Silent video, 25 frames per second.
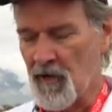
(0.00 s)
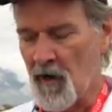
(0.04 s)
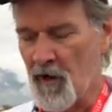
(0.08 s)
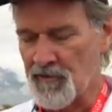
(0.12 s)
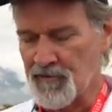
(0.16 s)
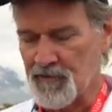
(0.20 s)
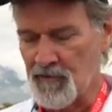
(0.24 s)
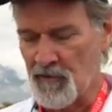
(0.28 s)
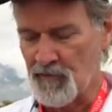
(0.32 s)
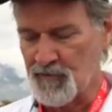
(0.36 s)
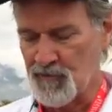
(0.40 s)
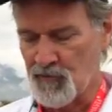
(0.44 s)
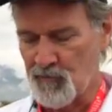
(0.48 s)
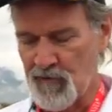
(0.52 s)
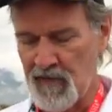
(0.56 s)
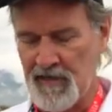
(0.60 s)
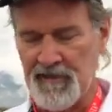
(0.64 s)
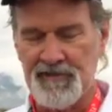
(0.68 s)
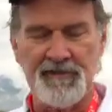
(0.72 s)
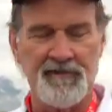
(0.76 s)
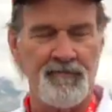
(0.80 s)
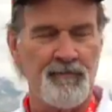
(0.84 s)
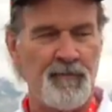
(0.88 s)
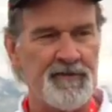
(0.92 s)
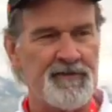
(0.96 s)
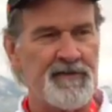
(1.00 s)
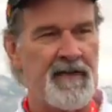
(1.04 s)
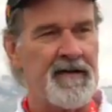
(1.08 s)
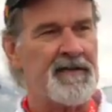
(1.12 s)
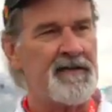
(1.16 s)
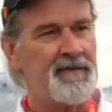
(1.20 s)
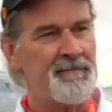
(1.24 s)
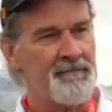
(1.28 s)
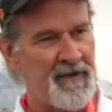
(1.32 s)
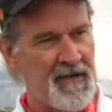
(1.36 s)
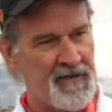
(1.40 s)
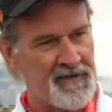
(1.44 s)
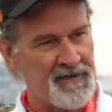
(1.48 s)
also a tradition which I
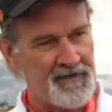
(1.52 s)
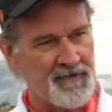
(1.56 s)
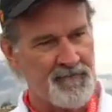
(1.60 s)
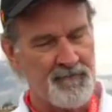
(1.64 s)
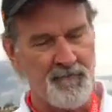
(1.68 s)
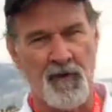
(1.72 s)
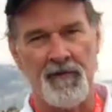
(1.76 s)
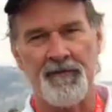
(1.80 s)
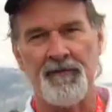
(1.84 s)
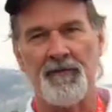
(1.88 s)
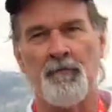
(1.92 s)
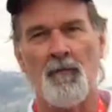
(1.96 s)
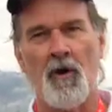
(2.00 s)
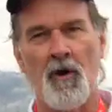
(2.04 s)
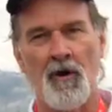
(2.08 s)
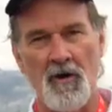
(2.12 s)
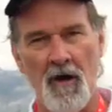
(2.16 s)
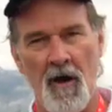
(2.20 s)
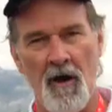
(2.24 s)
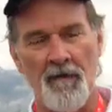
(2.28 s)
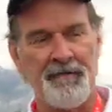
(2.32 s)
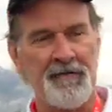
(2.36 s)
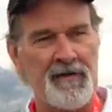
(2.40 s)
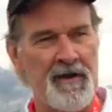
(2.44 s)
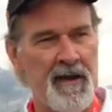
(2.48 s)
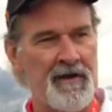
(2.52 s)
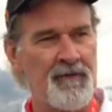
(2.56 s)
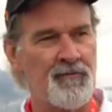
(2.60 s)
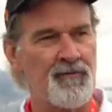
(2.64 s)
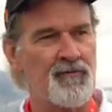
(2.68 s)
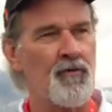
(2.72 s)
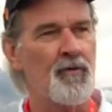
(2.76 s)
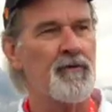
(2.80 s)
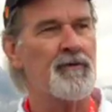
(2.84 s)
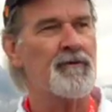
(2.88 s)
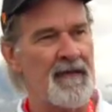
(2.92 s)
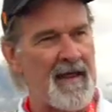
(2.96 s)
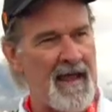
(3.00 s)
didn't mention when the Montgolfier
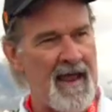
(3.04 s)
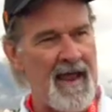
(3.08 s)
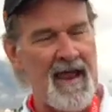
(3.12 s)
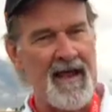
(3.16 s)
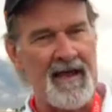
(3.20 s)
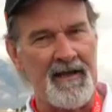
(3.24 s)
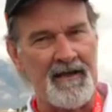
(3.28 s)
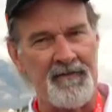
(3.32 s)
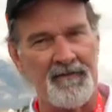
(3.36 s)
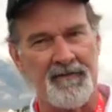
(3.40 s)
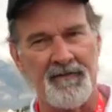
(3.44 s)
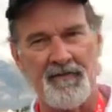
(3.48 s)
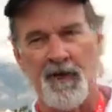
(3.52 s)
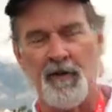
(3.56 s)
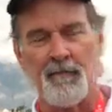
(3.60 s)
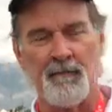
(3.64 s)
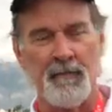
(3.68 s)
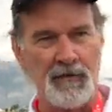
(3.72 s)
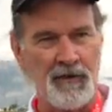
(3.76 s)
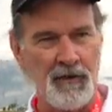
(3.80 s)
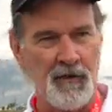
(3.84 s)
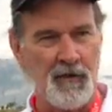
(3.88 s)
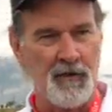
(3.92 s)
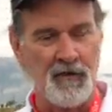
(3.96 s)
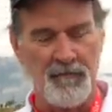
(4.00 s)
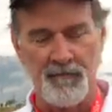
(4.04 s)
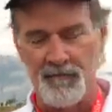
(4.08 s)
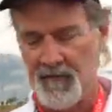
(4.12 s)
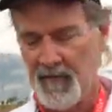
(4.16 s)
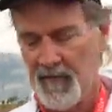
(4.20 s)
would land their balloon,